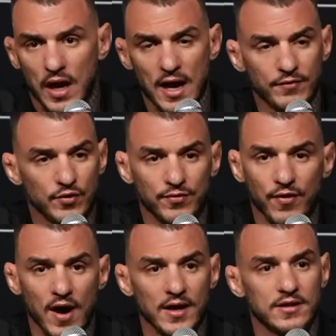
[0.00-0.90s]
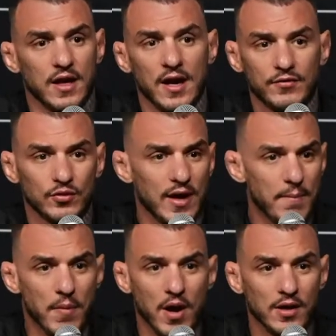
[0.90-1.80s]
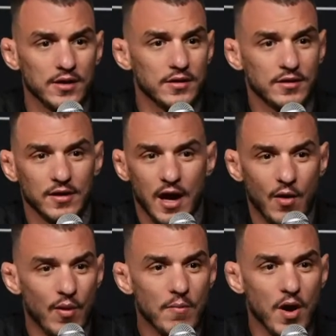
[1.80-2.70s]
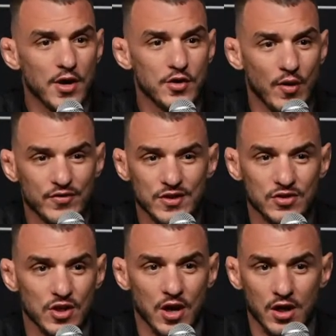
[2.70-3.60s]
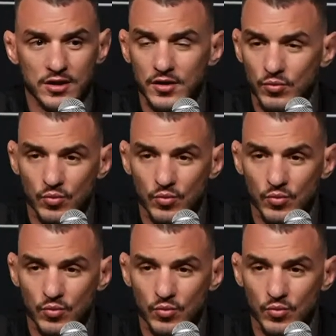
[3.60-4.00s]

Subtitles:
I have to fight. I have to get money. I want money, UFC 300.